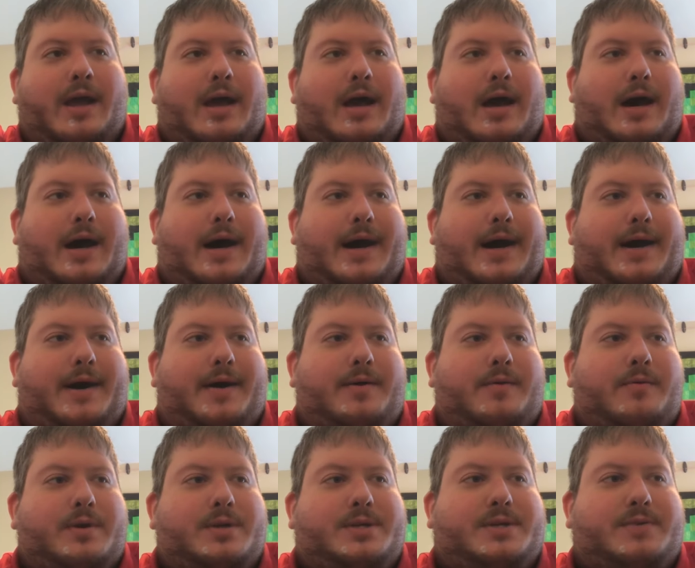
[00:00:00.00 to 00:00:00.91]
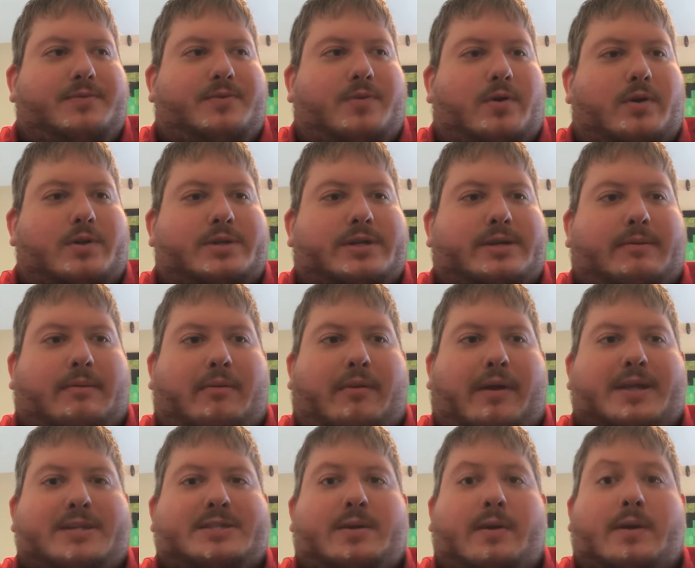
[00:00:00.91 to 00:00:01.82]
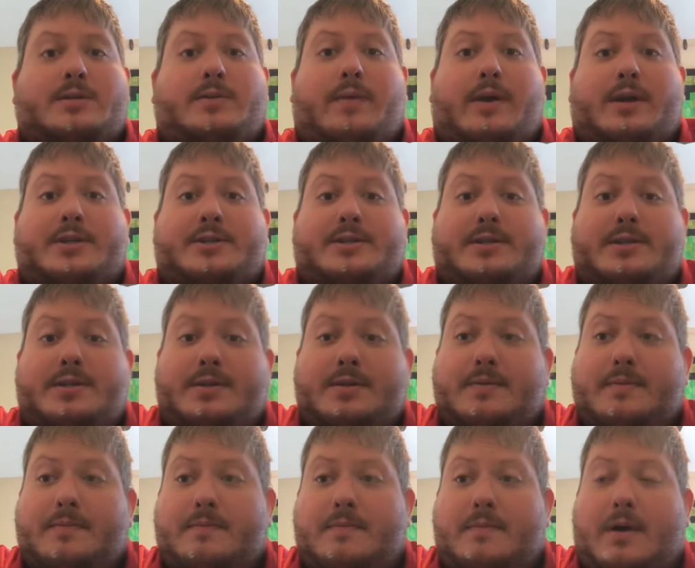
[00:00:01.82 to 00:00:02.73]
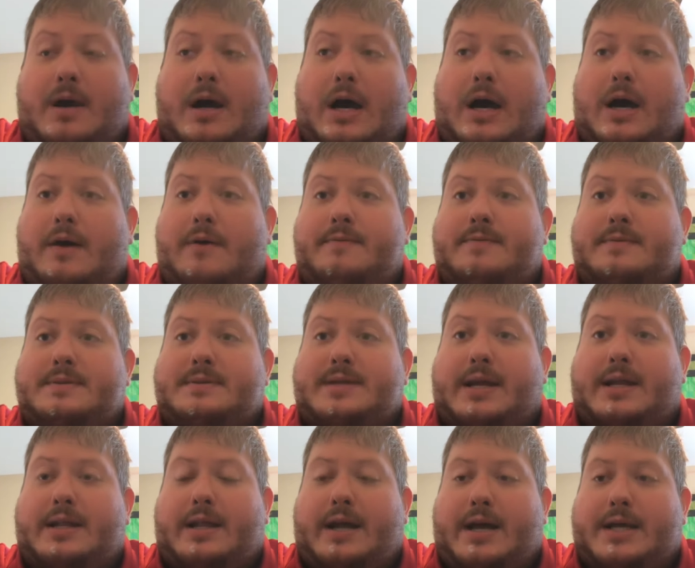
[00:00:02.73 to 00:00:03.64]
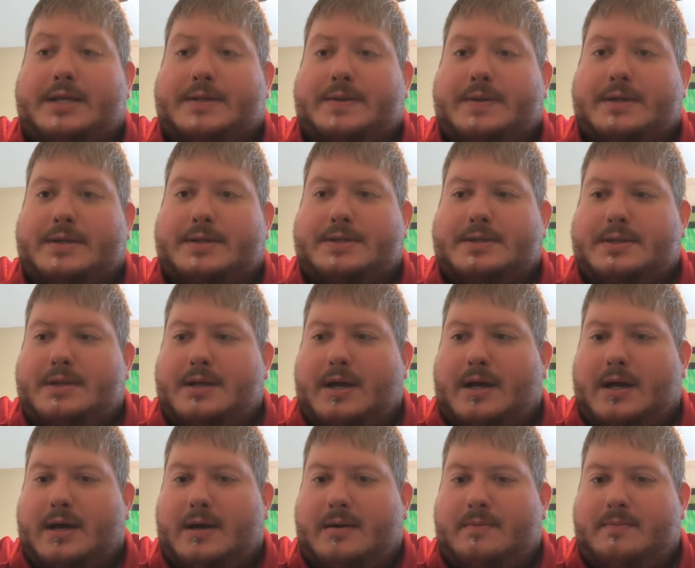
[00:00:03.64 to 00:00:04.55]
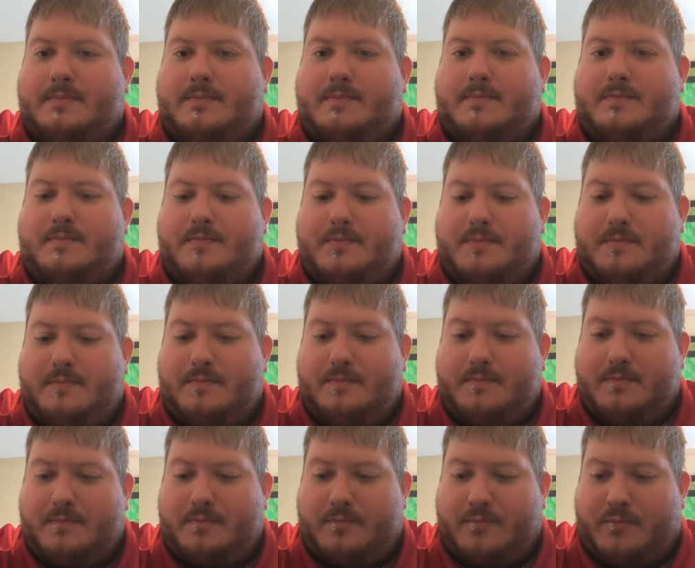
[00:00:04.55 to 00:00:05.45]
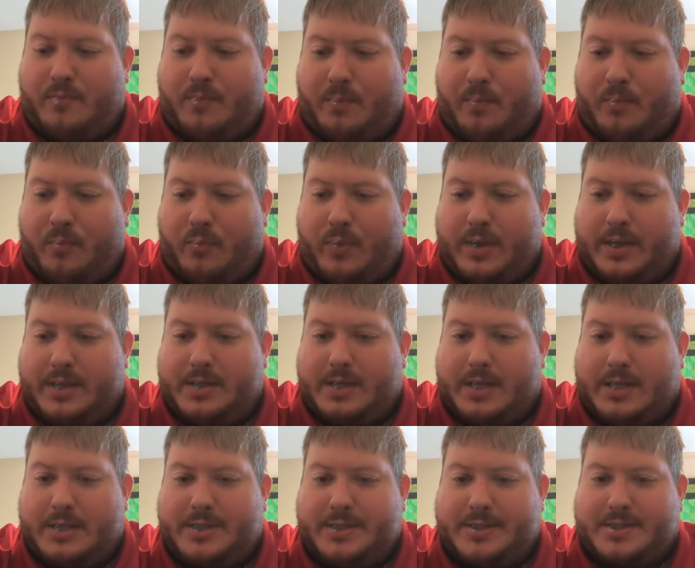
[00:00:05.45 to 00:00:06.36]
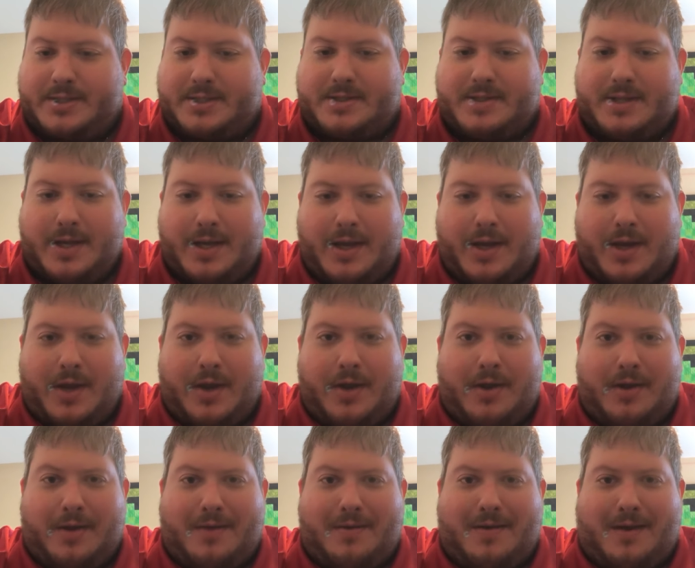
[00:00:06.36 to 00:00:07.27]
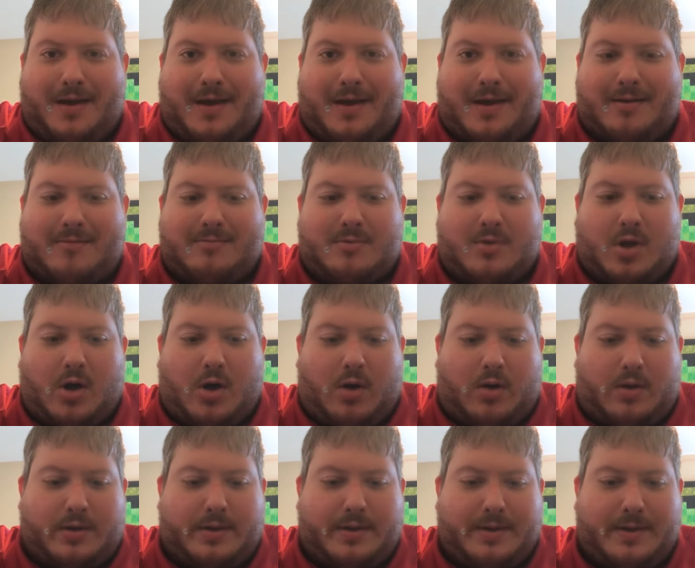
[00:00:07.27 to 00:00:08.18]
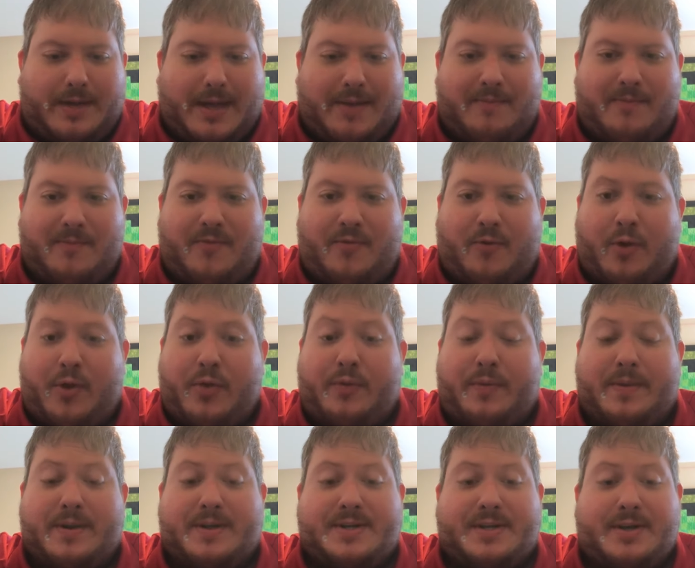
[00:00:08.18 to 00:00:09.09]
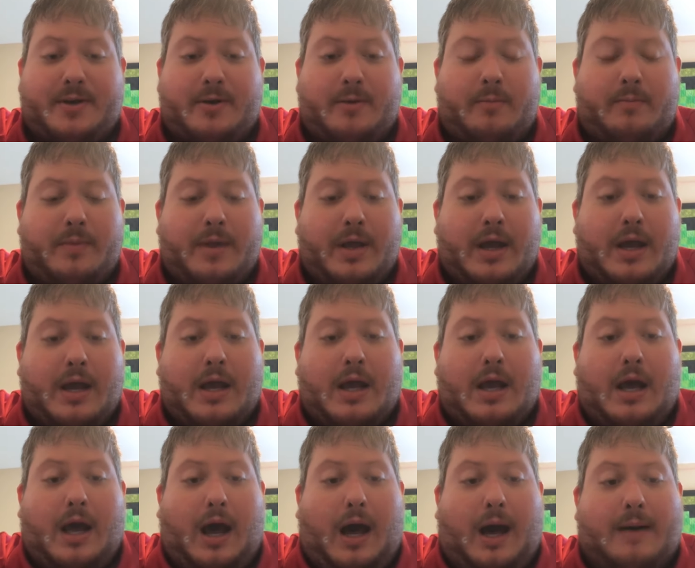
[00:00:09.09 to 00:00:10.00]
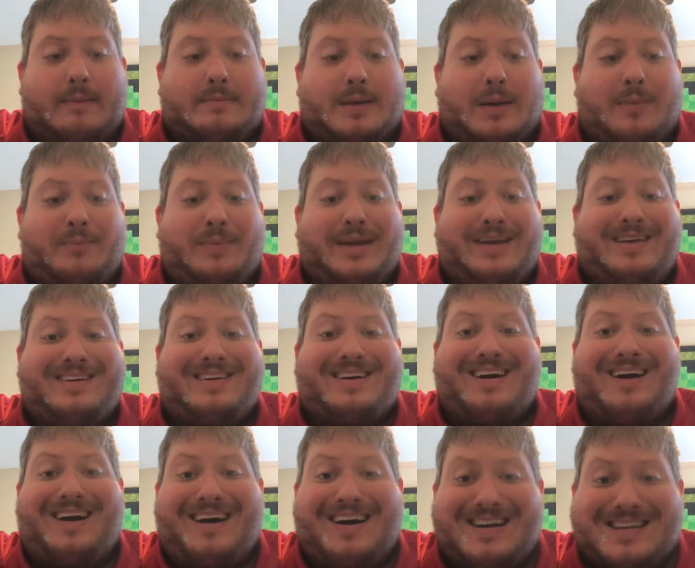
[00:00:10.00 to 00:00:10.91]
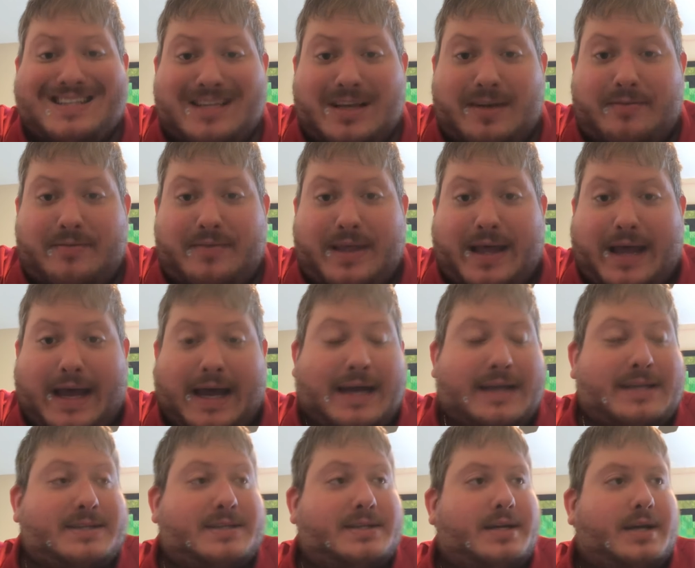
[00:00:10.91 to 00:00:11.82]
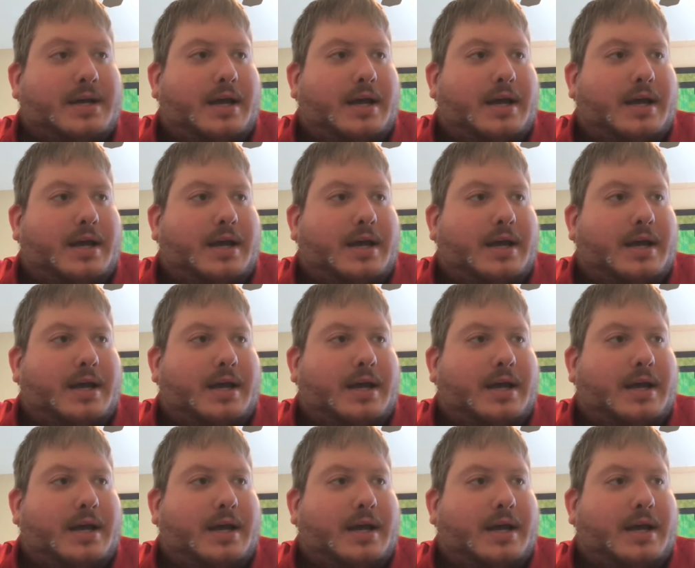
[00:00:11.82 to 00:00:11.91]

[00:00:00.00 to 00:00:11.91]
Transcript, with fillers: uh, which of course commemorates the resurrection of St. Lazarus uh, when uh, Jesus called him forth from the tomb. Um, because of that,